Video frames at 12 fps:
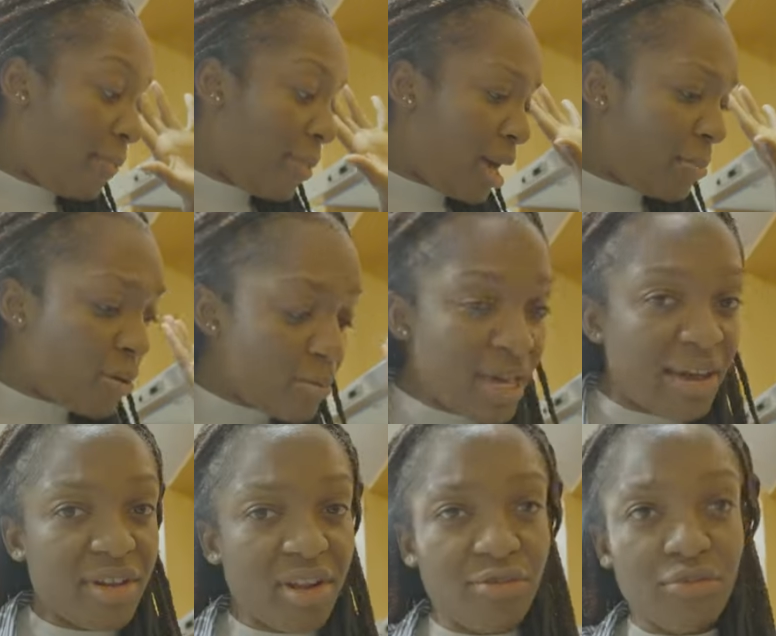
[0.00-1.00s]
I probably
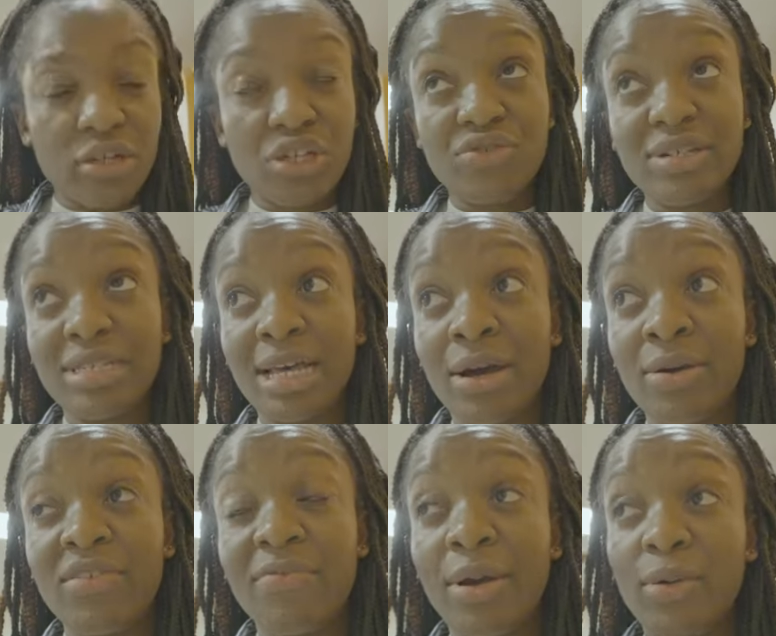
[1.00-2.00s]
have enough groceries now
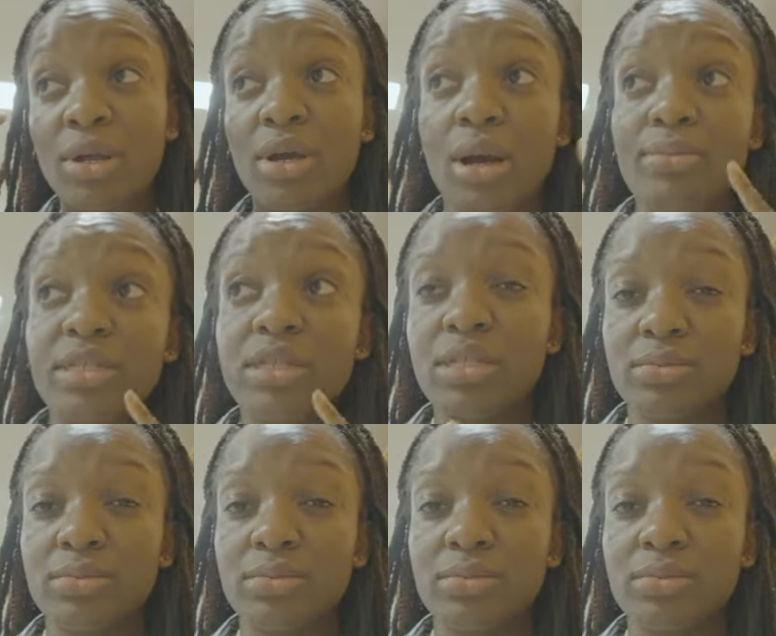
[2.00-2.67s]
if my order comes in